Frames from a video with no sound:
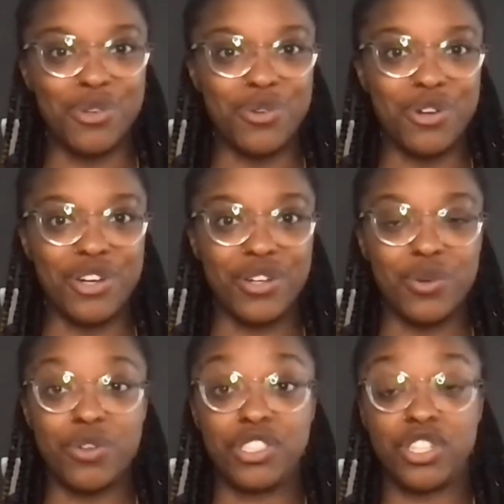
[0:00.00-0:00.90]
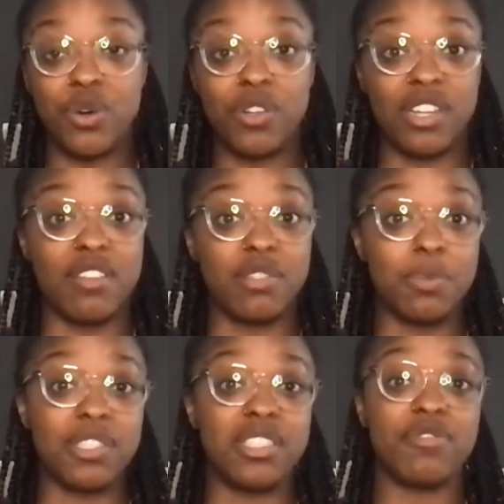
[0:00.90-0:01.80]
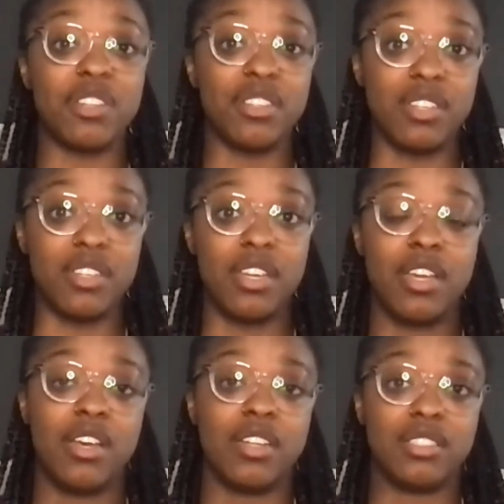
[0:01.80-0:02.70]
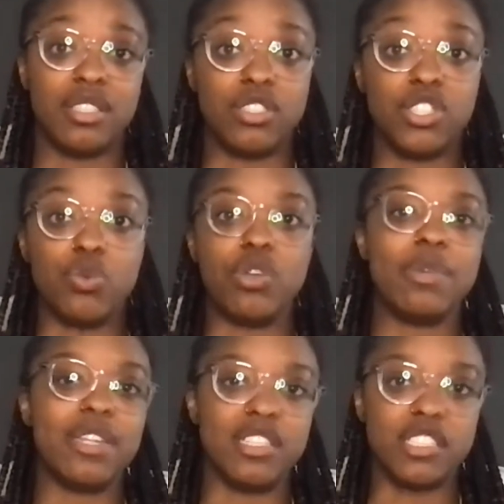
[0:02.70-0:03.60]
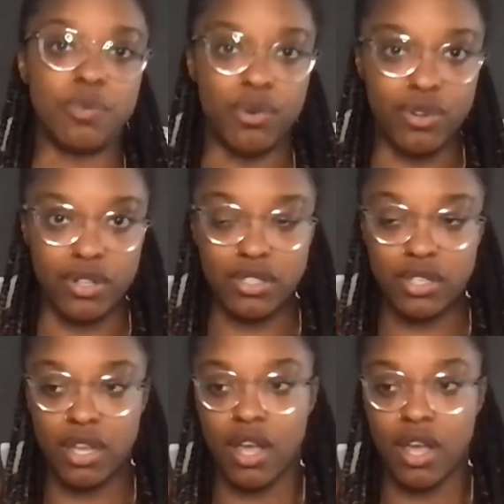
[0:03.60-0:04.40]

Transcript: who are showing love specifically to women in sports